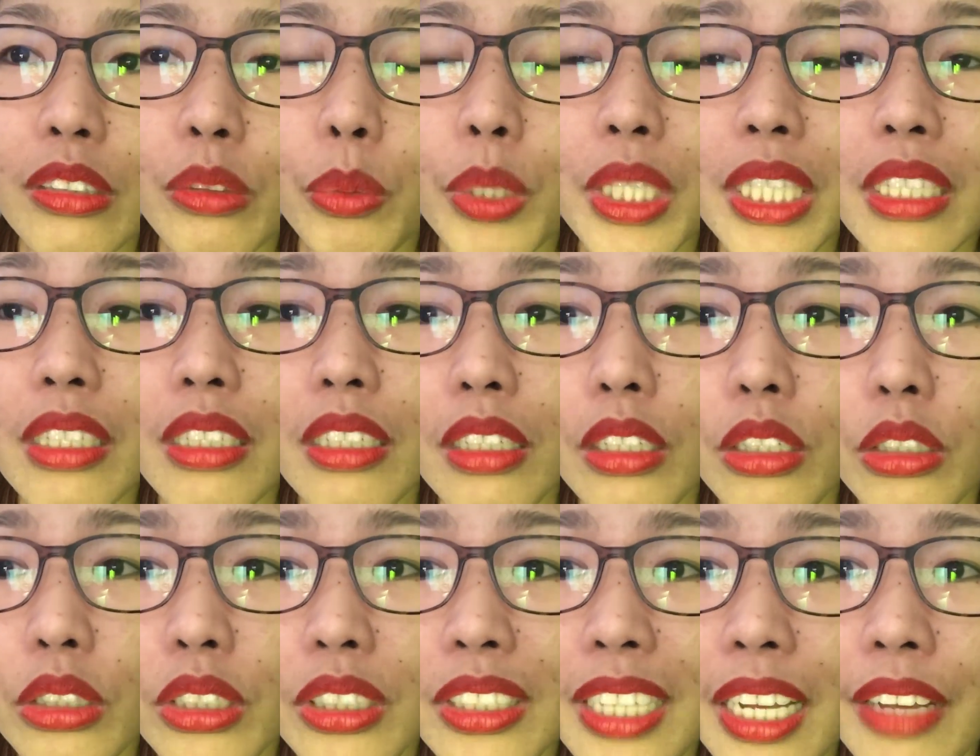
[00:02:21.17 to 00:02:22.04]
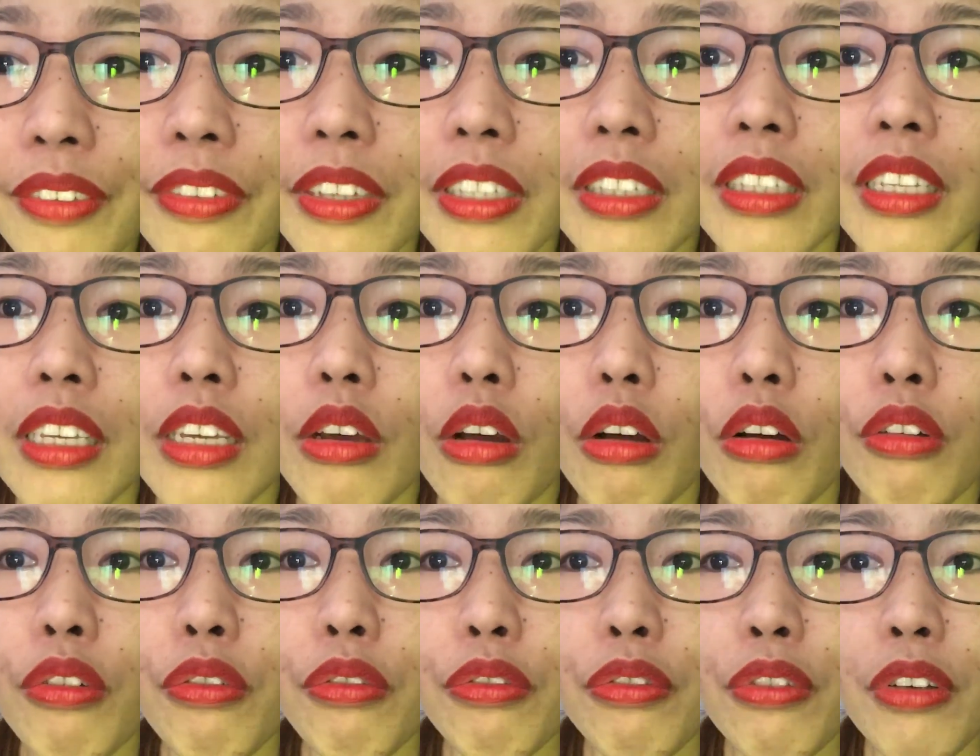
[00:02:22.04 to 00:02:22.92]
what's the longevity
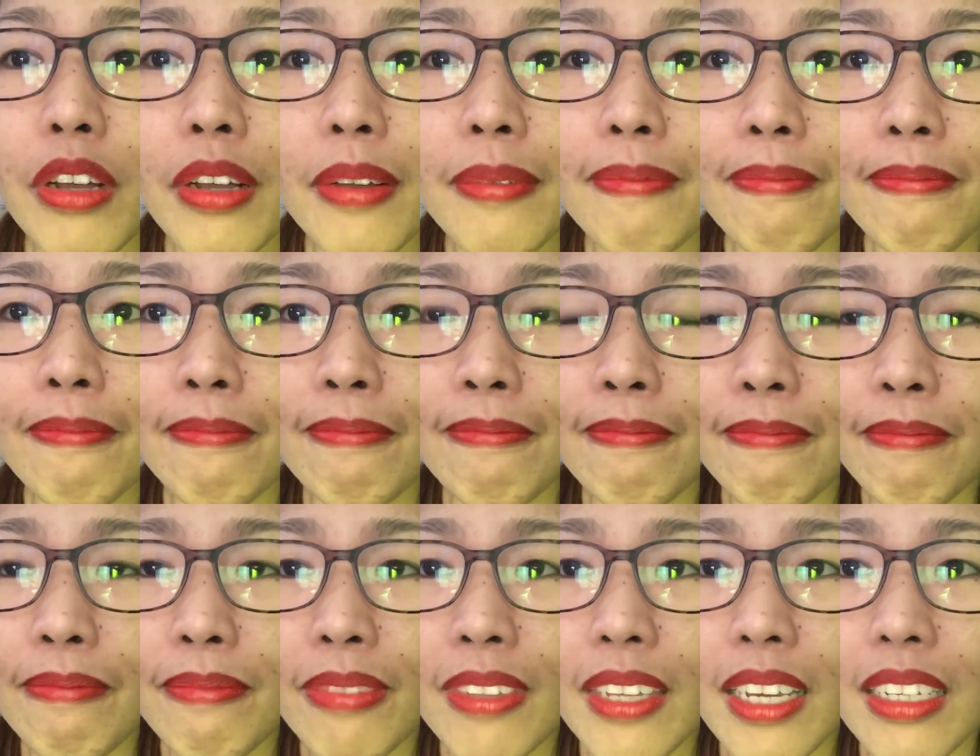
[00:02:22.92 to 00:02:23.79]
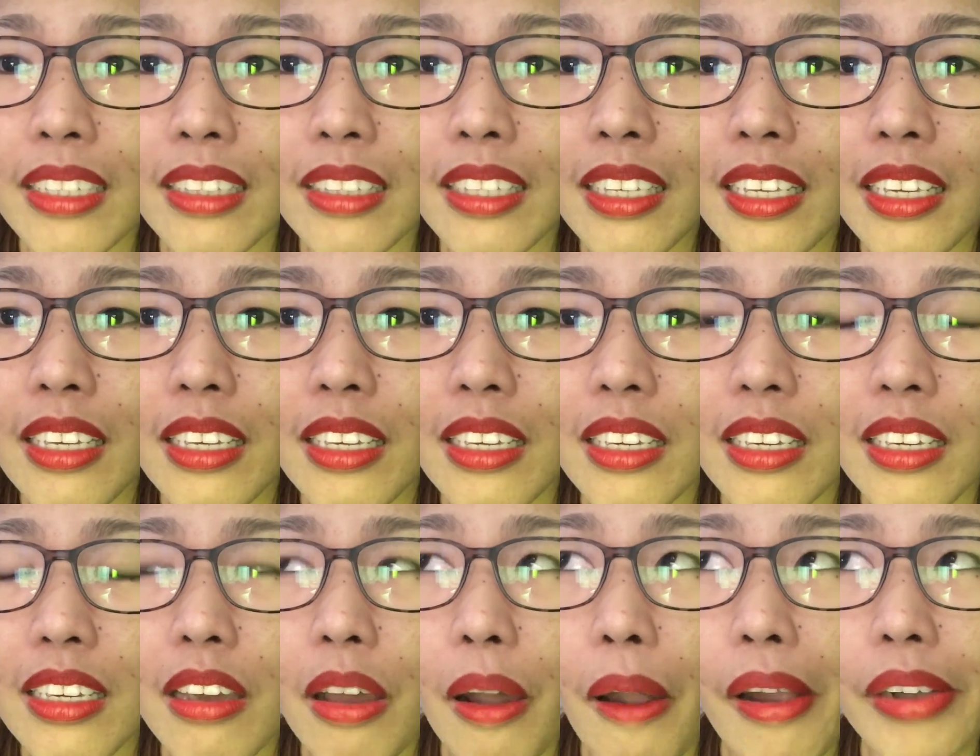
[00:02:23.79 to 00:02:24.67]
of
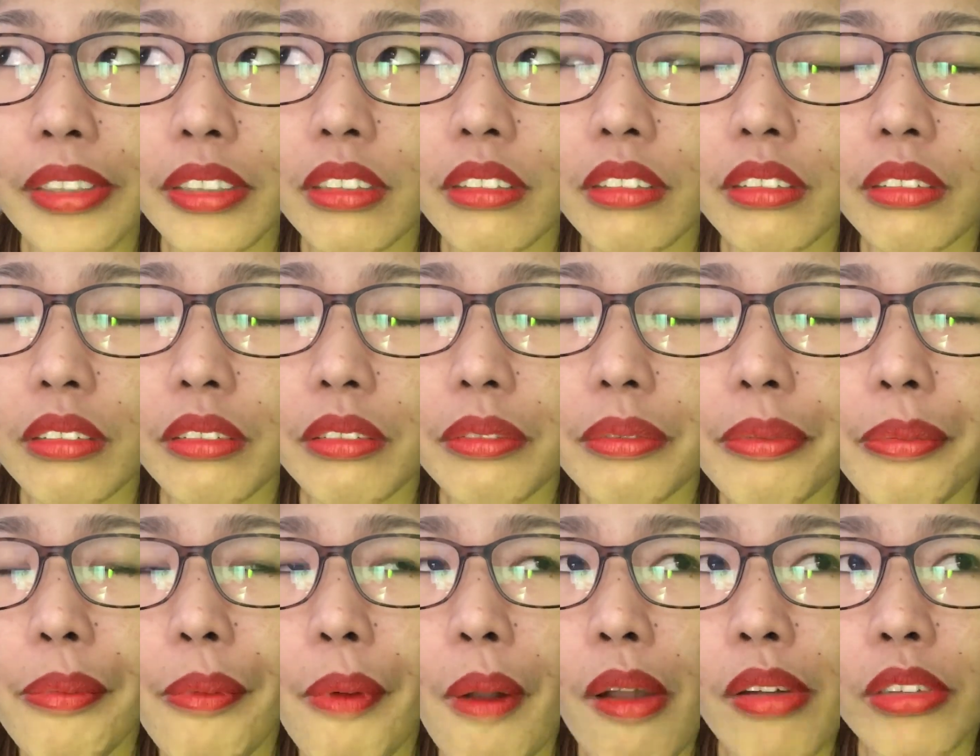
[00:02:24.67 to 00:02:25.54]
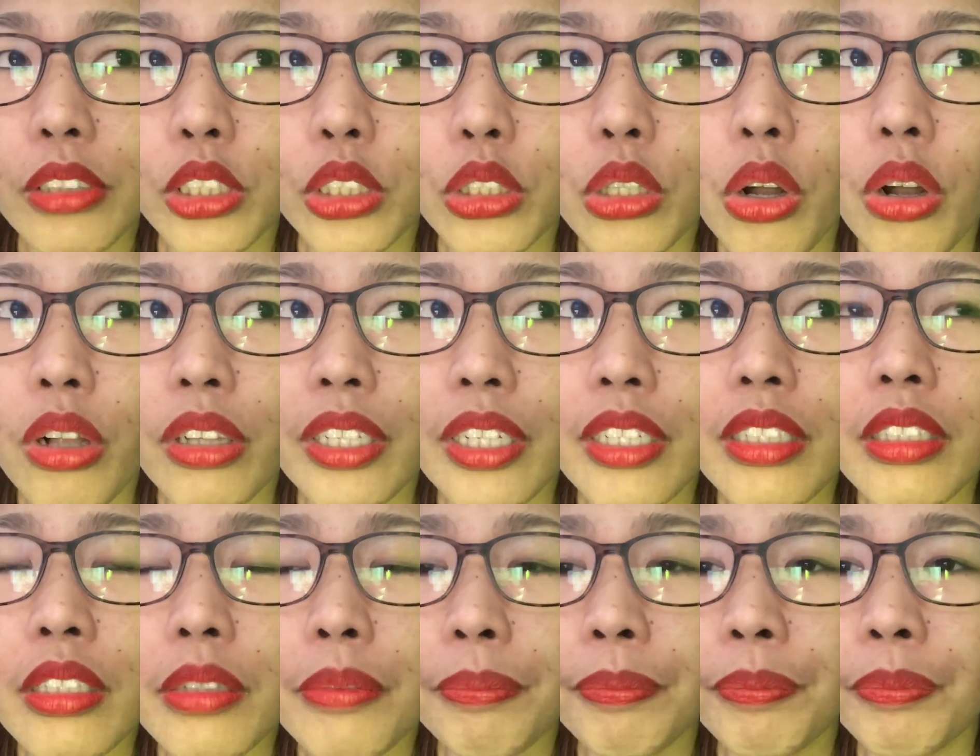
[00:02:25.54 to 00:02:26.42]
the, what you call
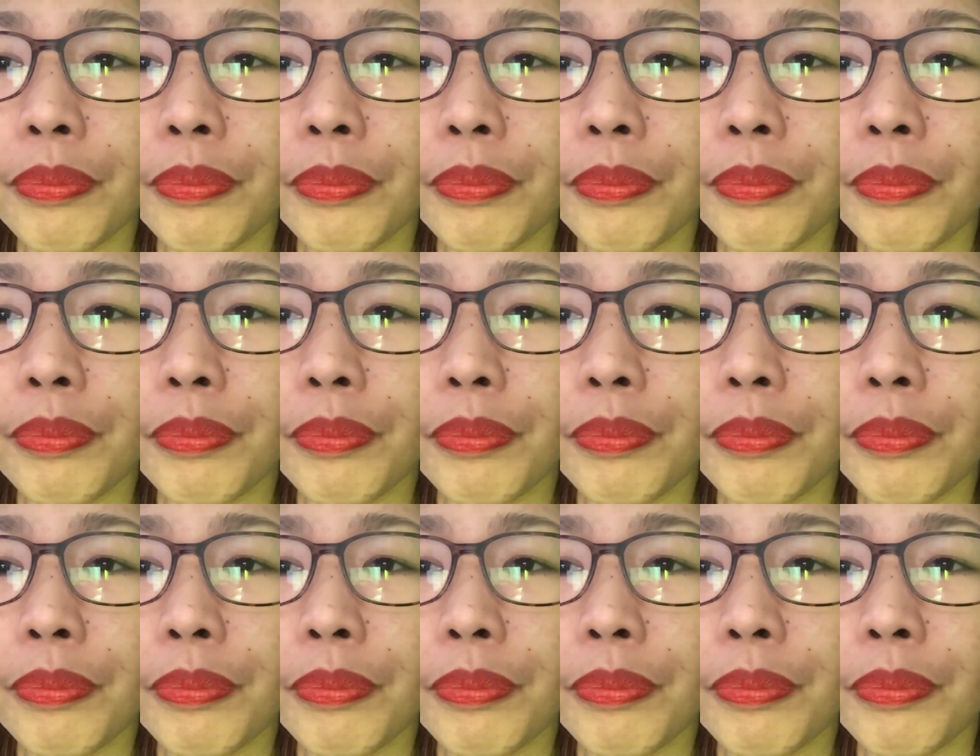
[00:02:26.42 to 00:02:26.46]
this,